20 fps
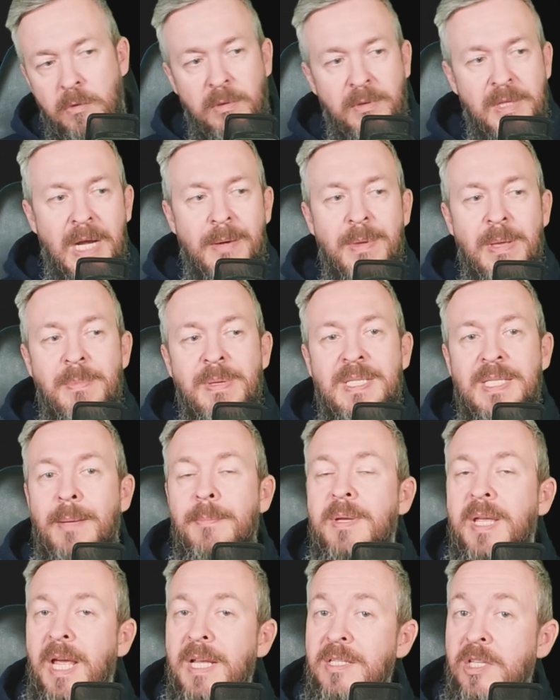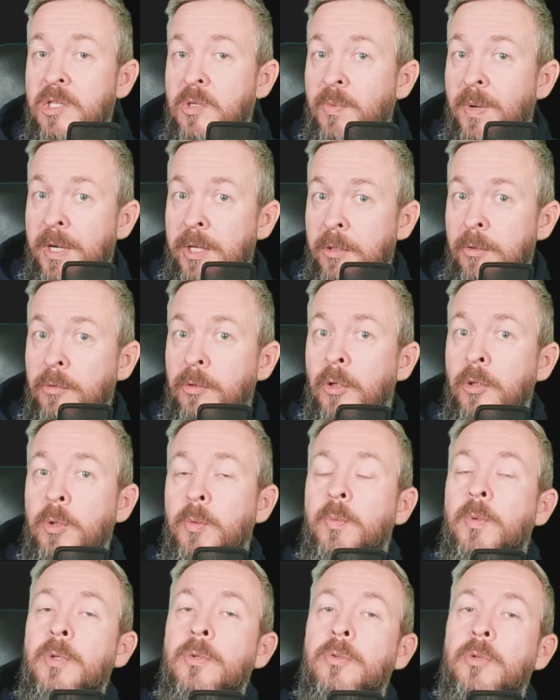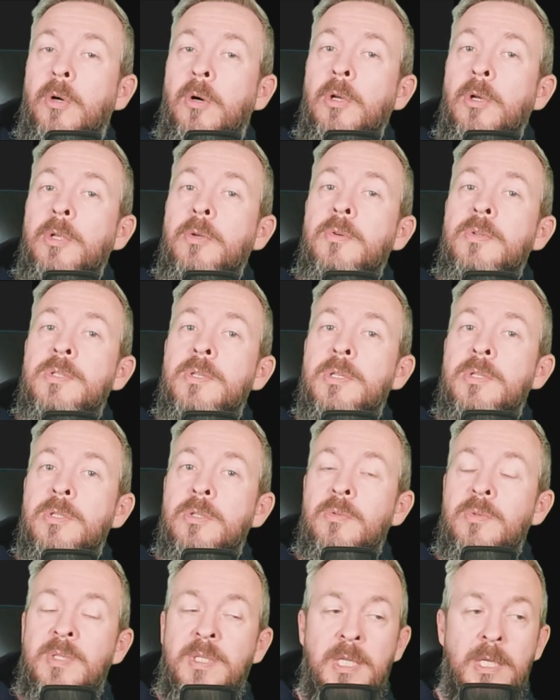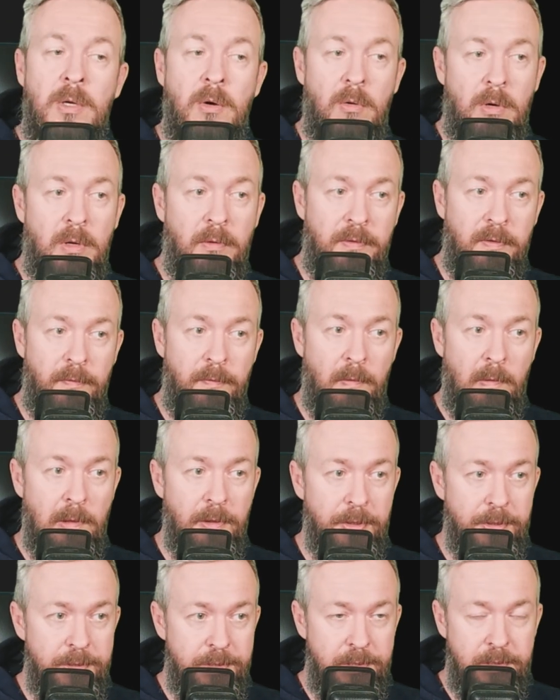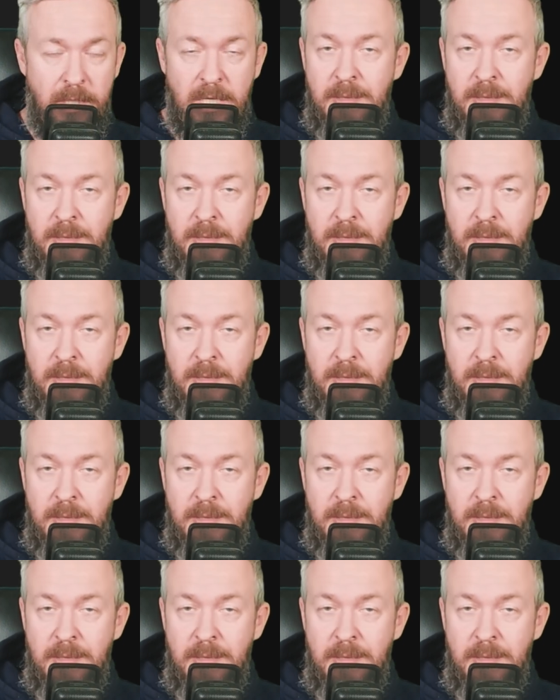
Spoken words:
There may be some cases when you don't want all users to see all the folders.